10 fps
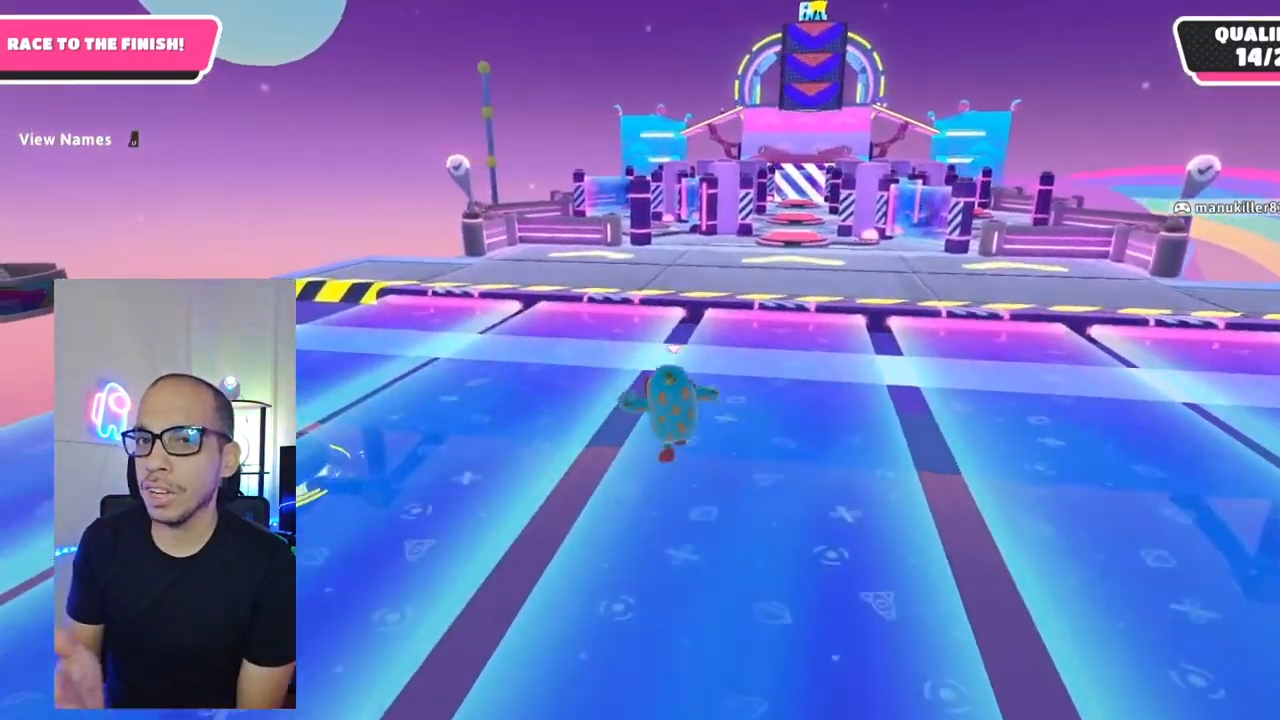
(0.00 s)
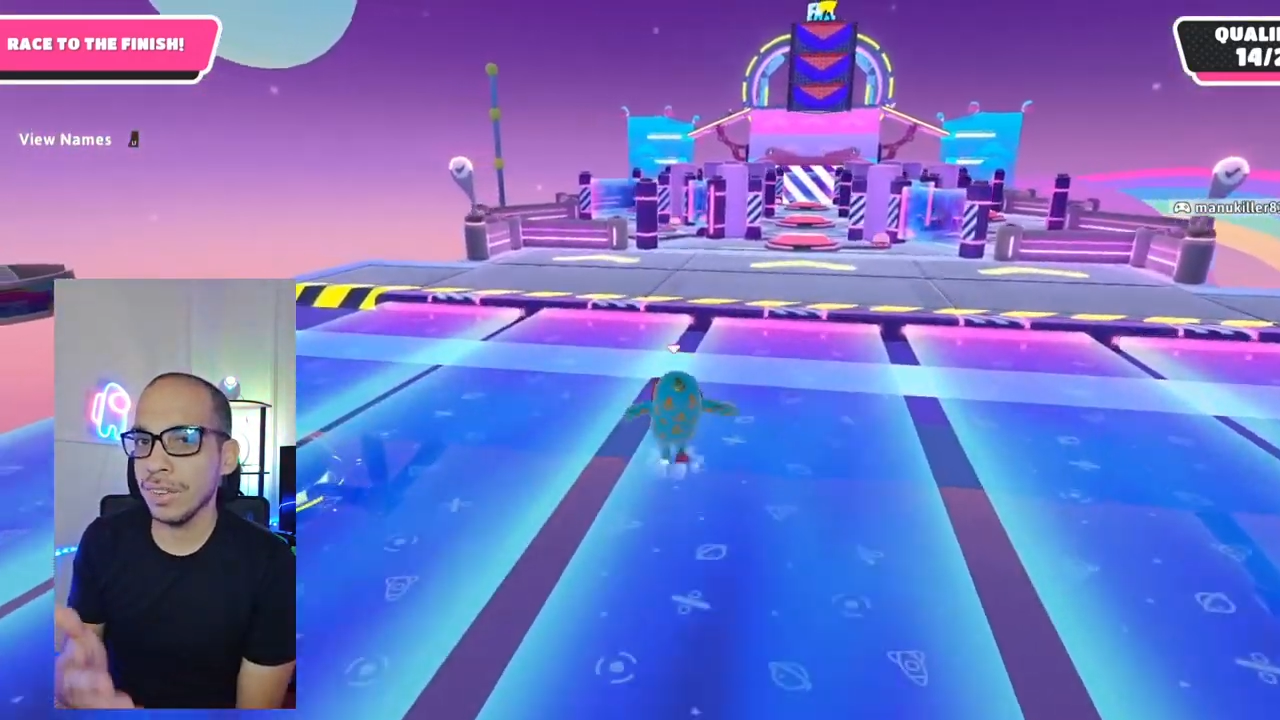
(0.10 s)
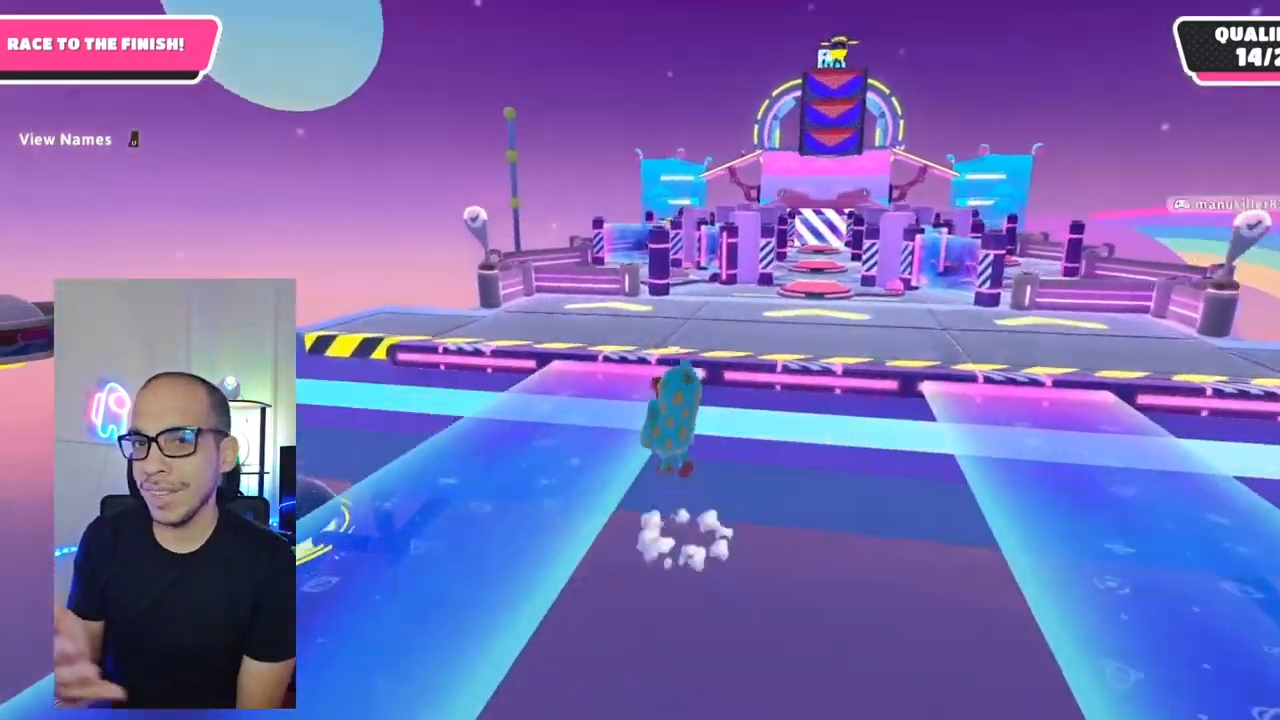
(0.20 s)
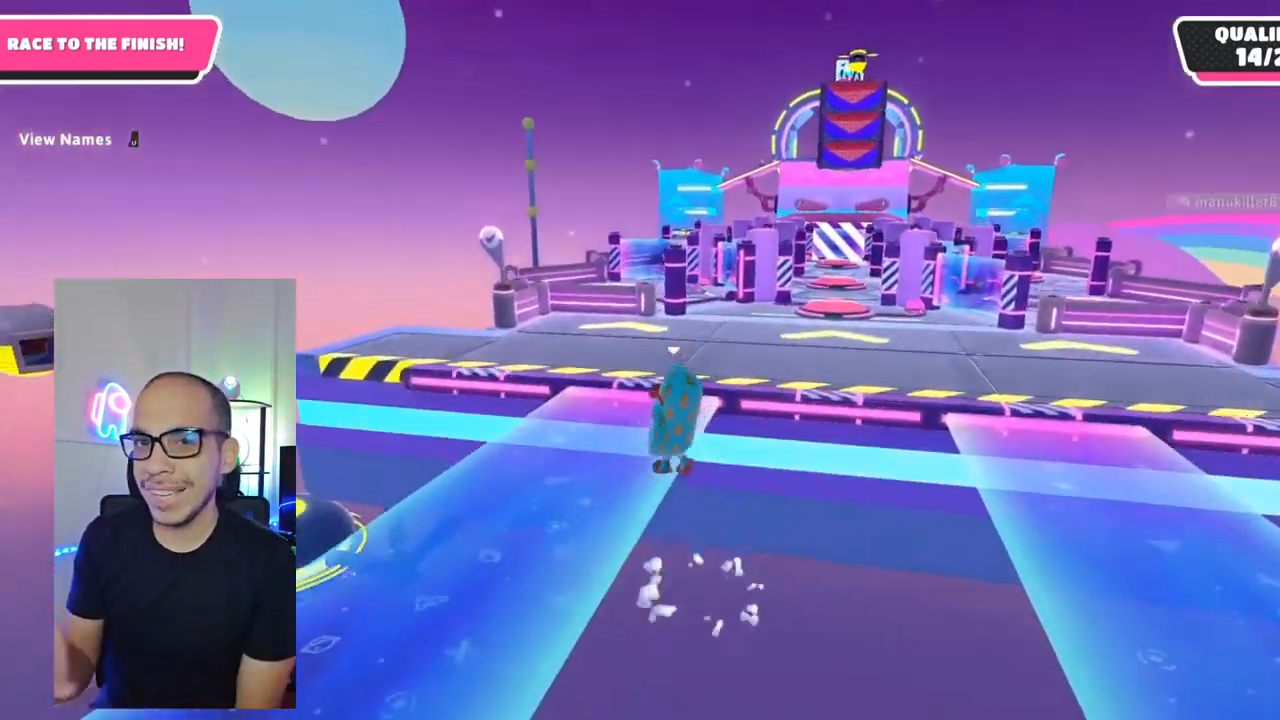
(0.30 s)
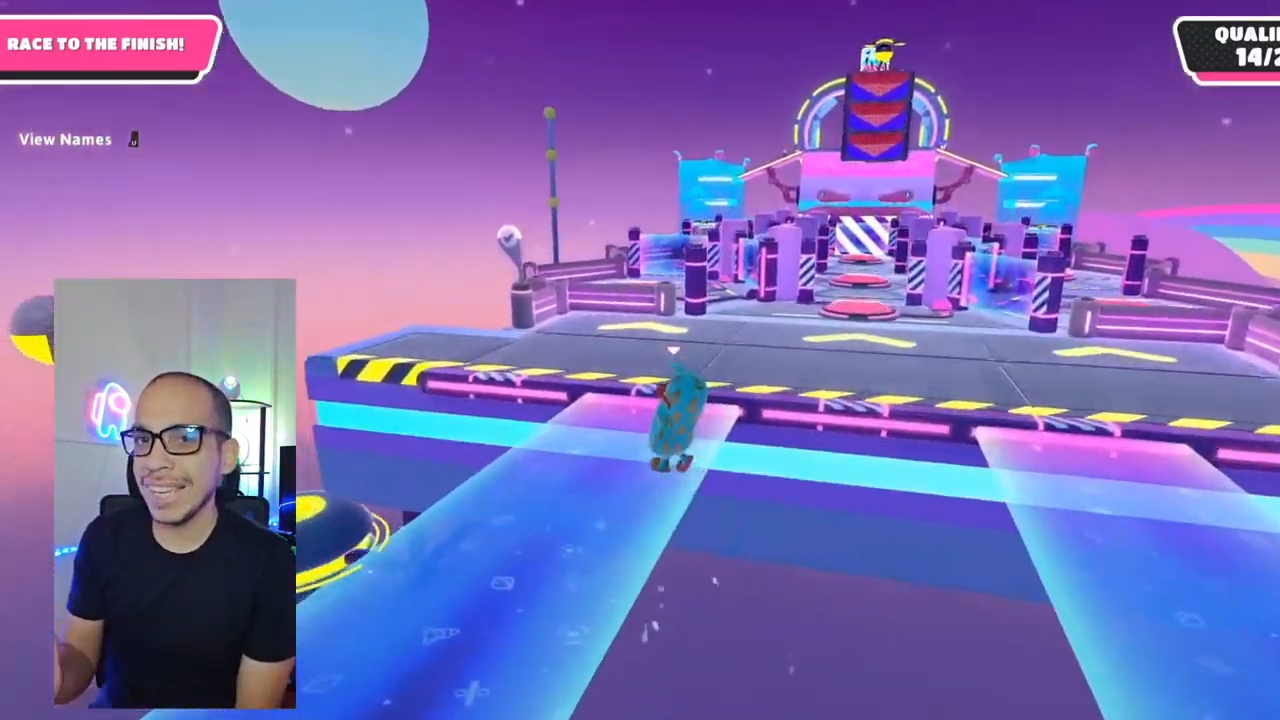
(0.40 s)

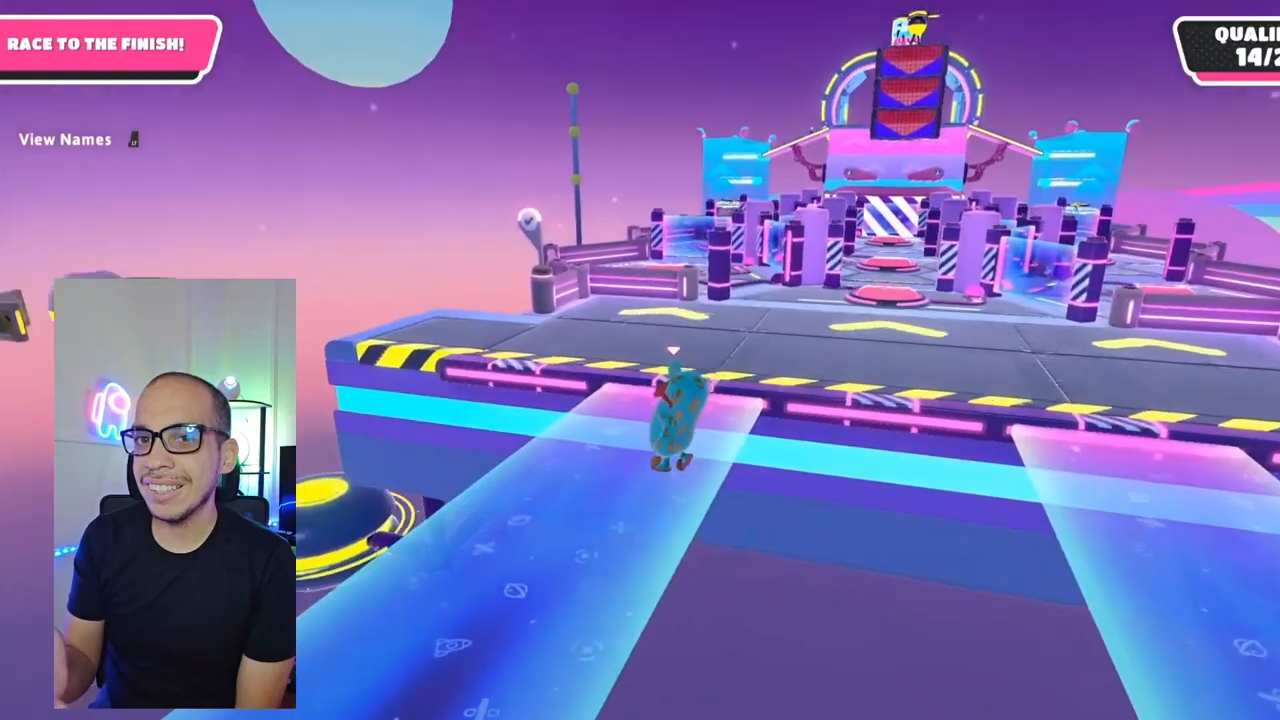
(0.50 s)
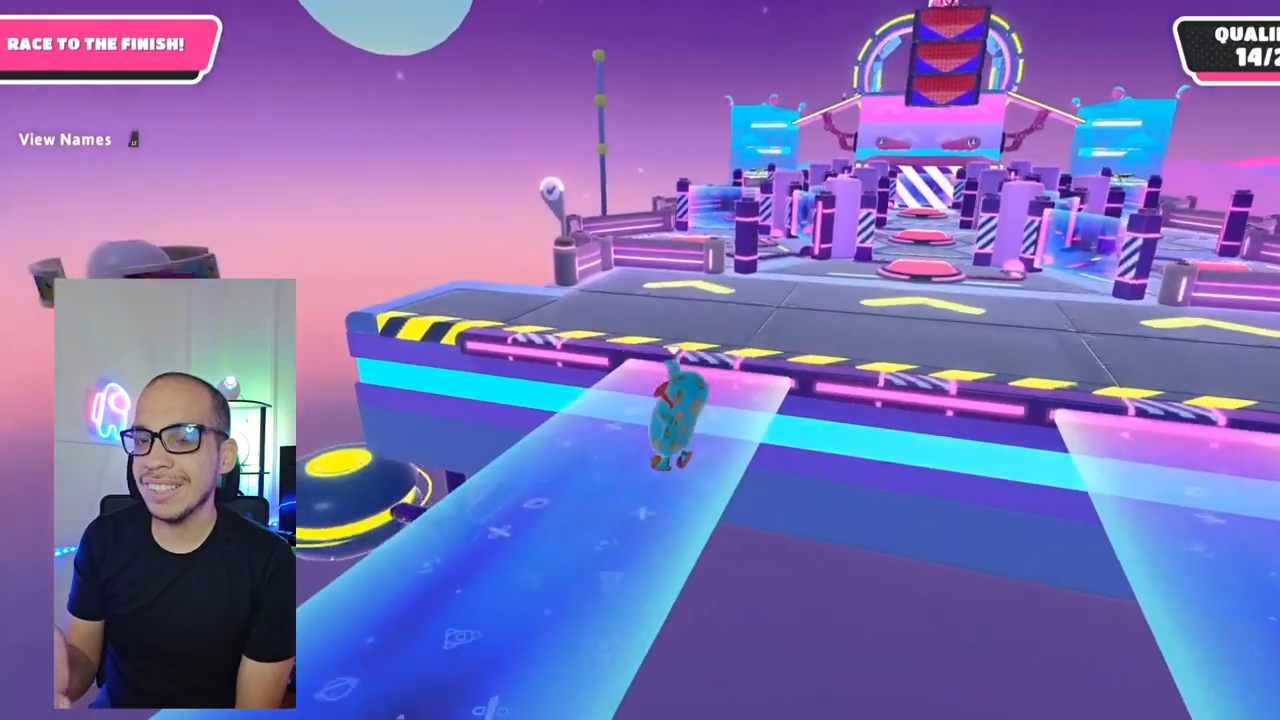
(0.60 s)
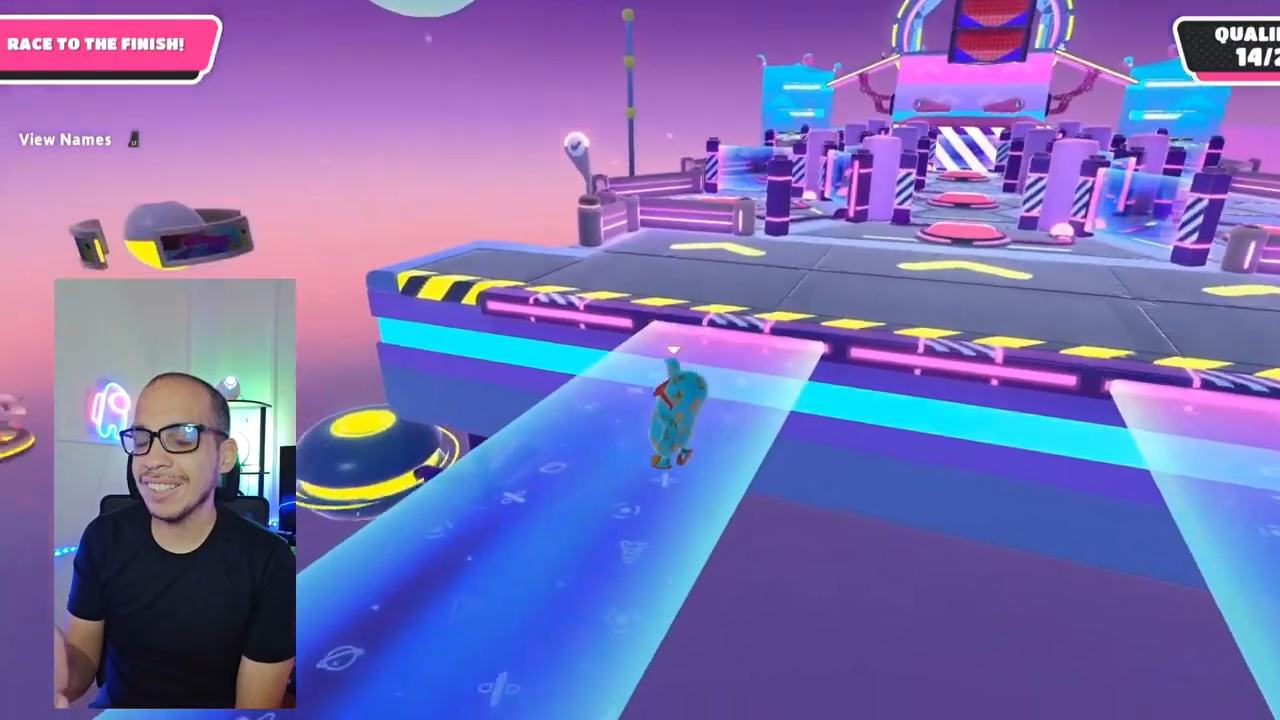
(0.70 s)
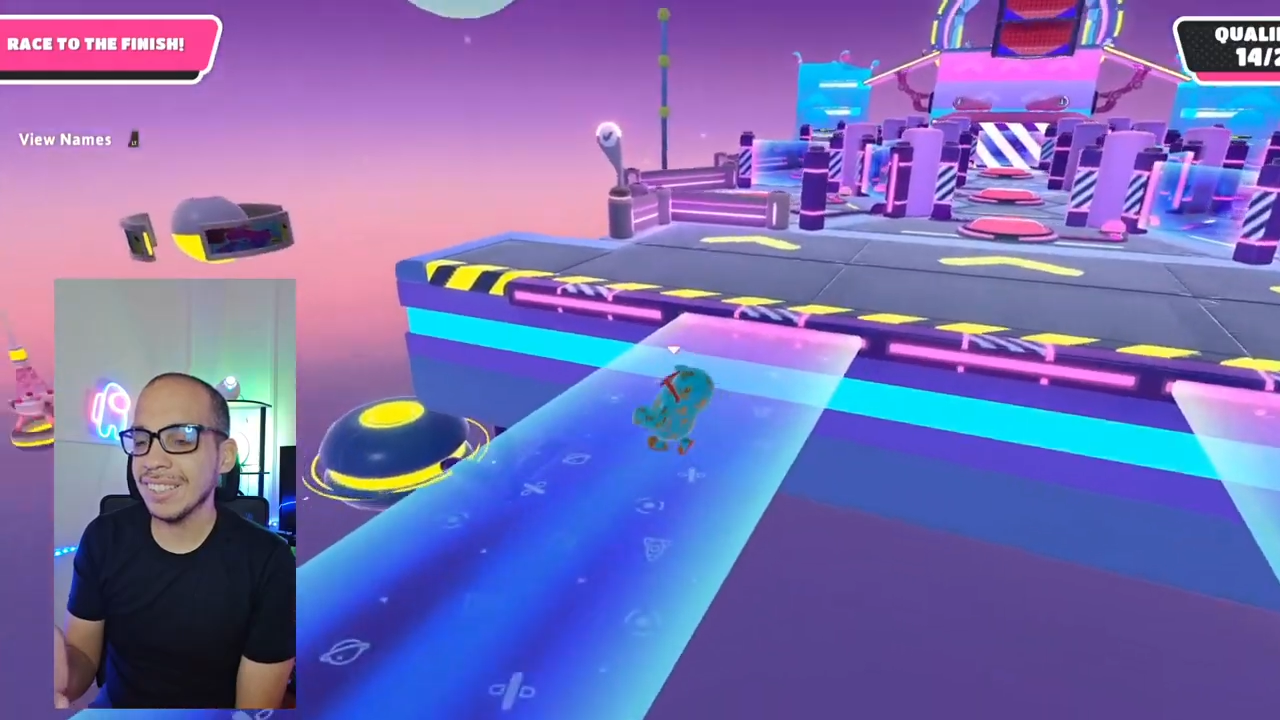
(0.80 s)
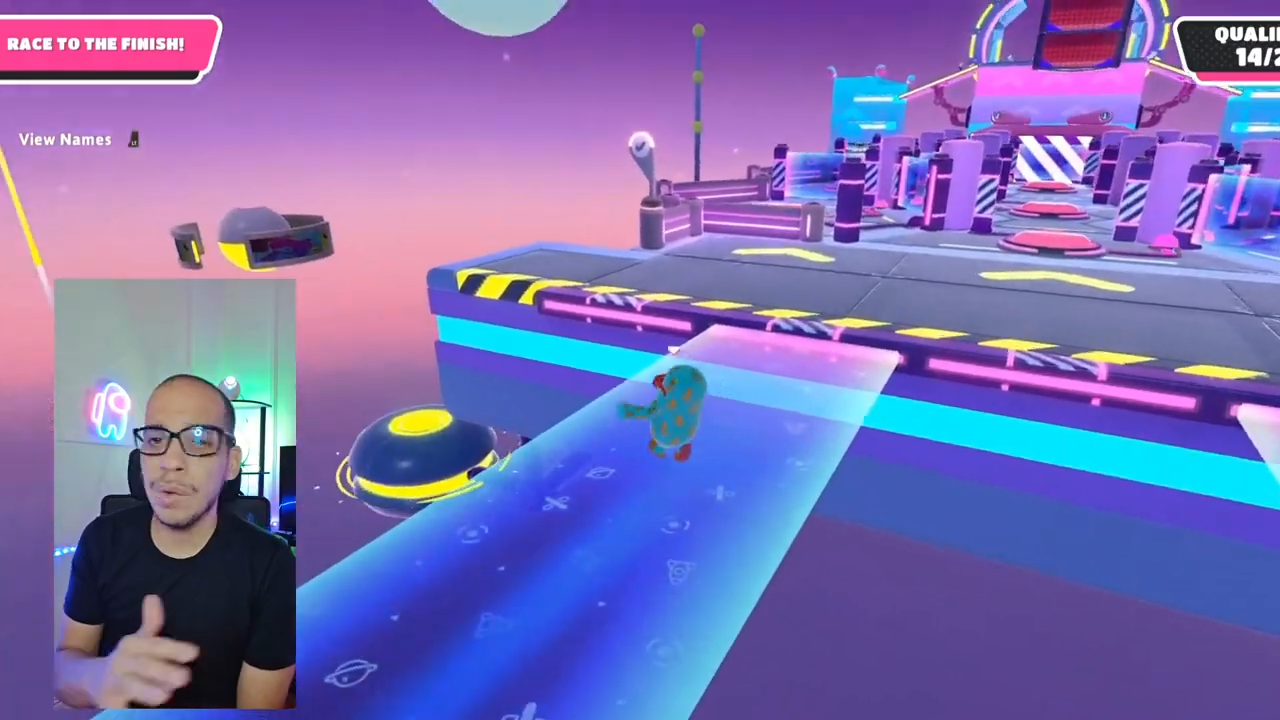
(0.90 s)
convenience.